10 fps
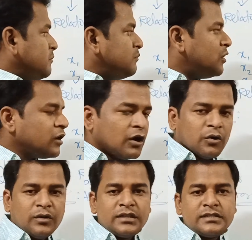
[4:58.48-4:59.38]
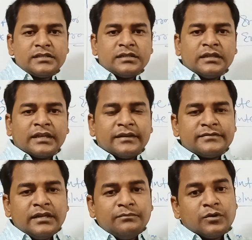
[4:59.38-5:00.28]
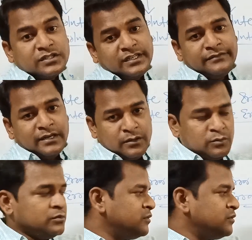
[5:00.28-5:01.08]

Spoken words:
More always gives the positive value.